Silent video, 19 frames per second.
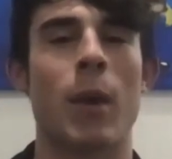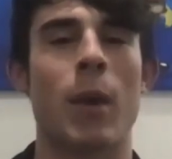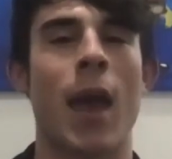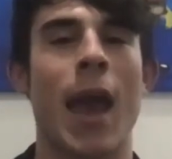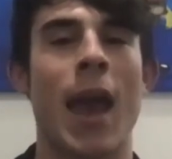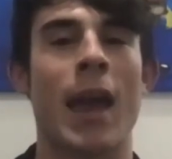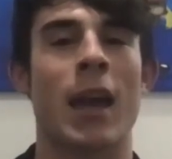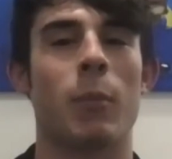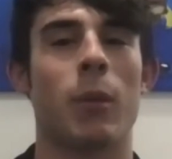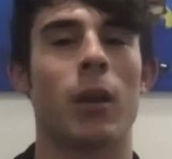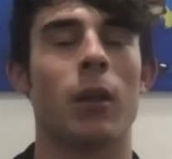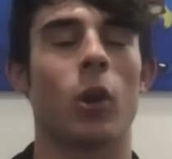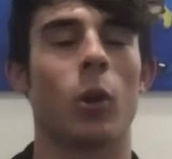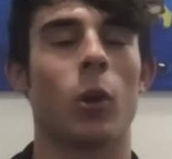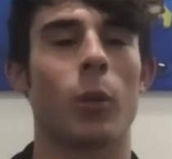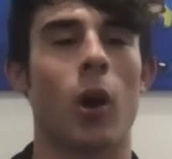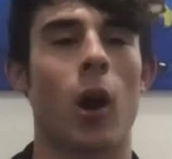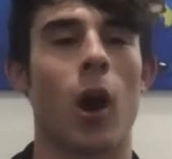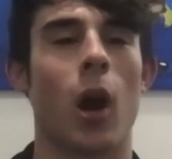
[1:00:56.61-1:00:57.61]
it, it can be a little
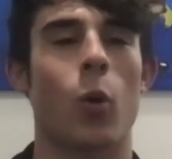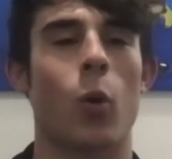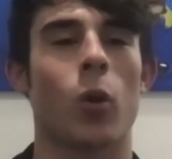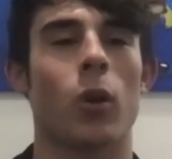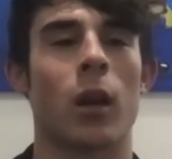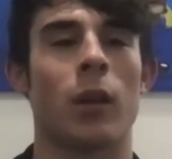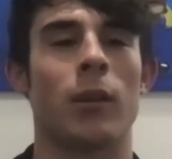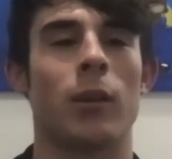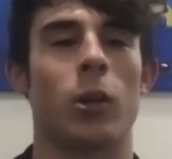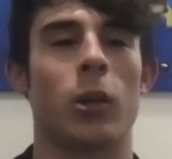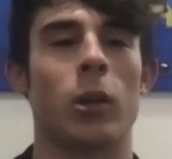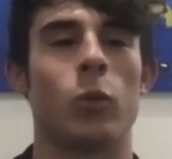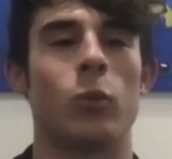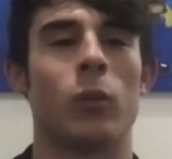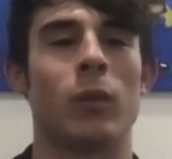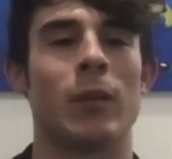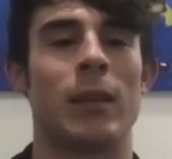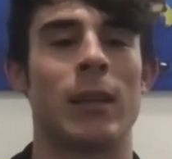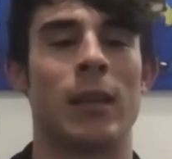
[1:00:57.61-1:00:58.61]
bit awkward until you
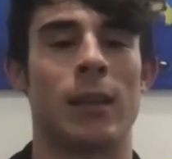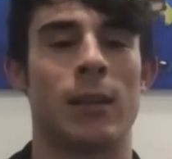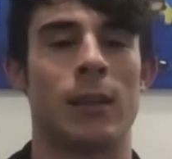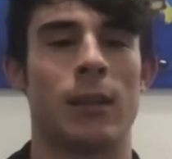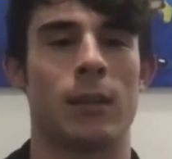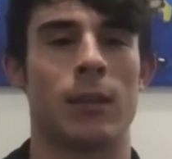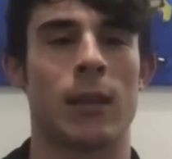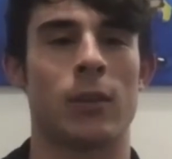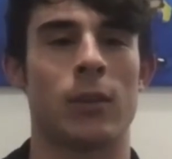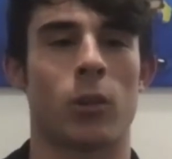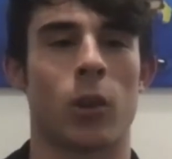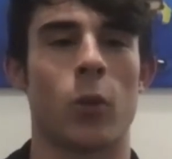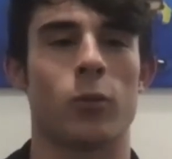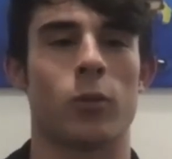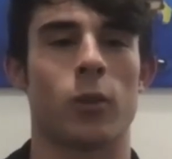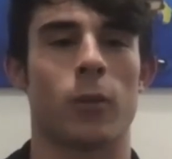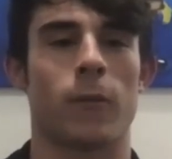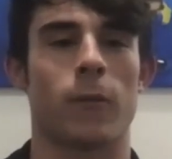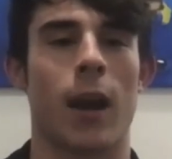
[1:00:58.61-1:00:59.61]
d- disclose
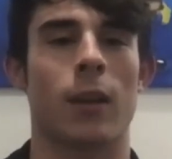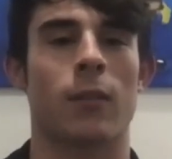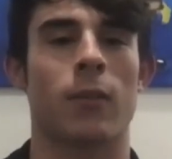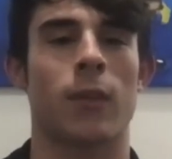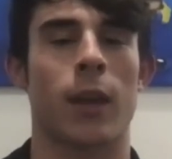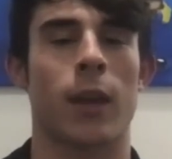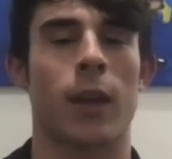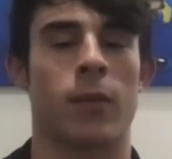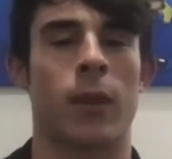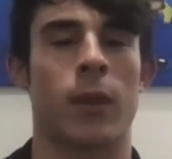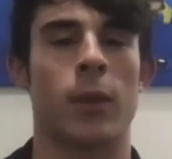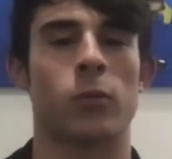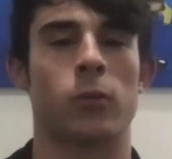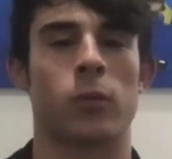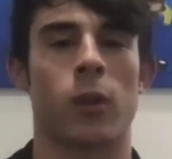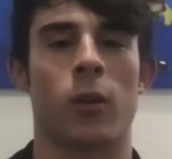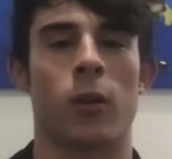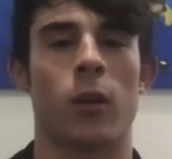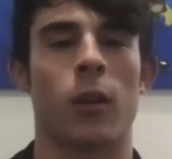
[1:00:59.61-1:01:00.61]
the fact that, that you
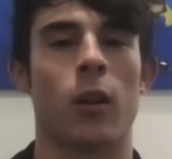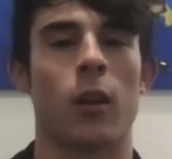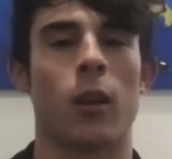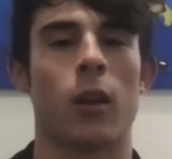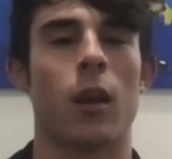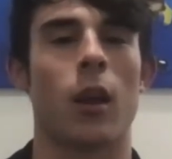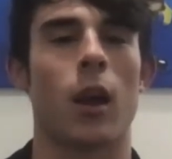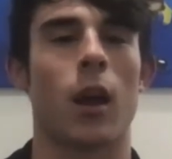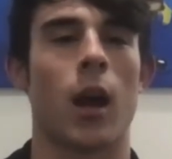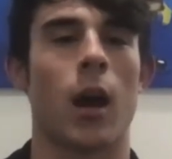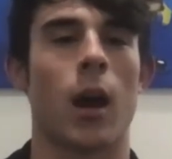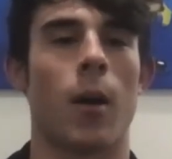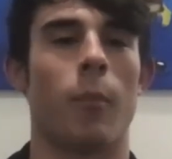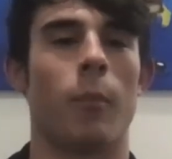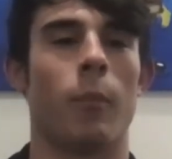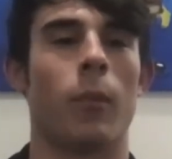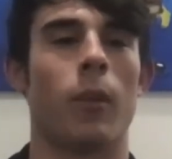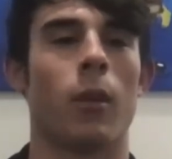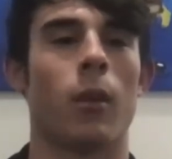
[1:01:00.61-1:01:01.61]
stutter. Um,
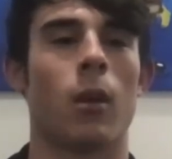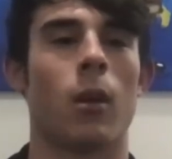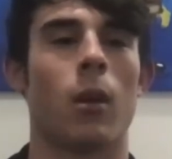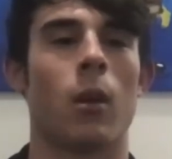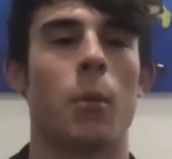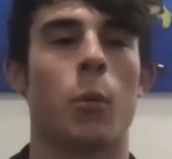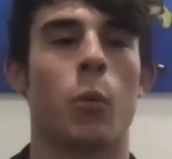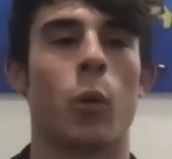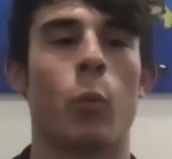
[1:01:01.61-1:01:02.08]
but